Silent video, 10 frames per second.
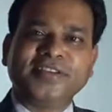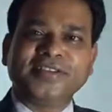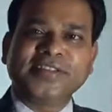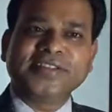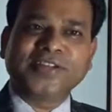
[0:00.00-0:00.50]

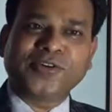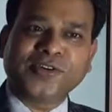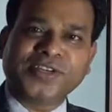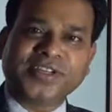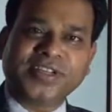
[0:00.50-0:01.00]
This is the
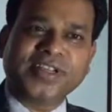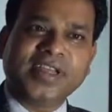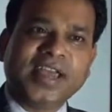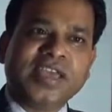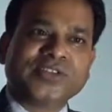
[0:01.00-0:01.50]
question.
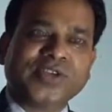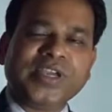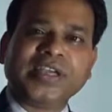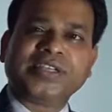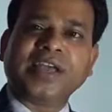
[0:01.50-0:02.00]
So
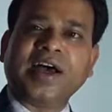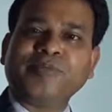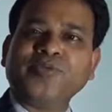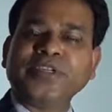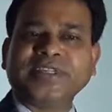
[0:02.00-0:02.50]
yes,
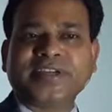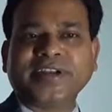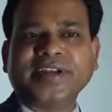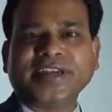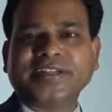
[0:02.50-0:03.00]
up to a
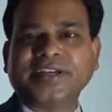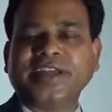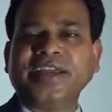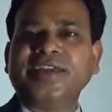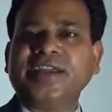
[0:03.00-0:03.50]
certain
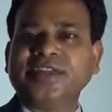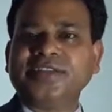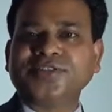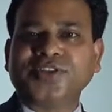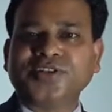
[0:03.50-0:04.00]
extent,
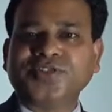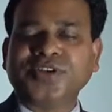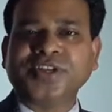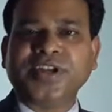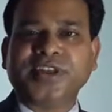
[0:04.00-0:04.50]
intelligence
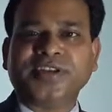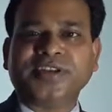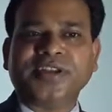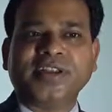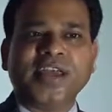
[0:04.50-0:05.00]
also
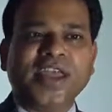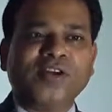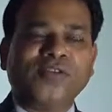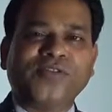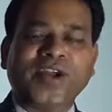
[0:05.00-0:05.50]
inherited.
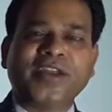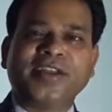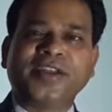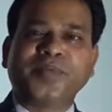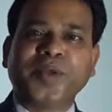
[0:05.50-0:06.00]
You'll
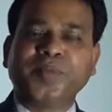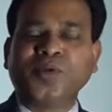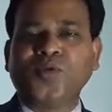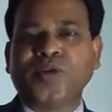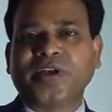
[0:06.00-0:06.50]
find there are
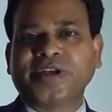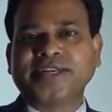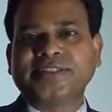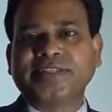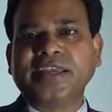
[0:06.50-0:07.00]
people who are a
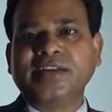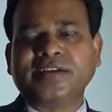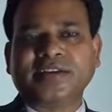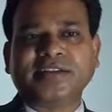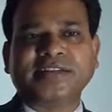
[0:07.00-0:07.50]
great
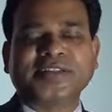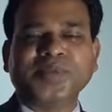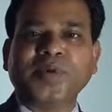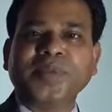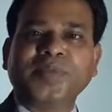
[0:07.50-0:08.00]
singer.
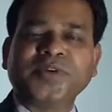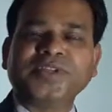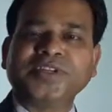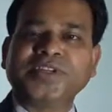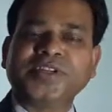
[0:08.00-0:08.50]
Some of the
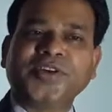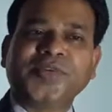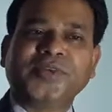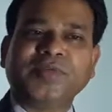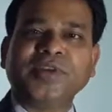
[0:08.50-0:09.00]
person in their
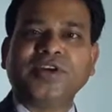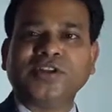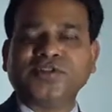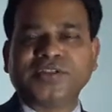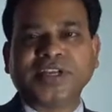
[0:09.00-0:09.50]
family
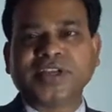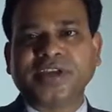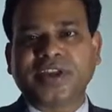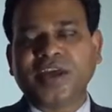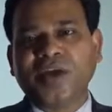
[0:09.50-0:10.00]
also
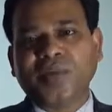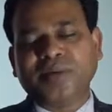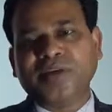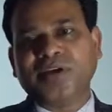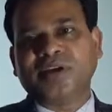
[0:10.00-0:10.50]
singer.
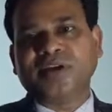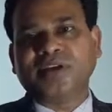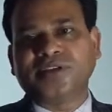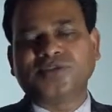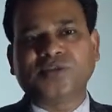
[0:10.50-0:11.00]
Maybe
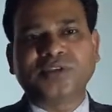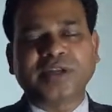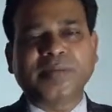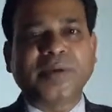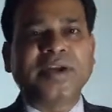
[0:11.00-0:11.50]
so
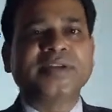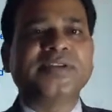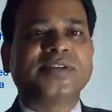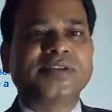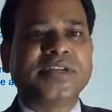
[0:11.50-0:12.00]
their
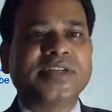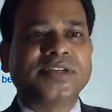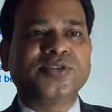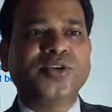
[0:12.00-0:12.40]
parents are singers.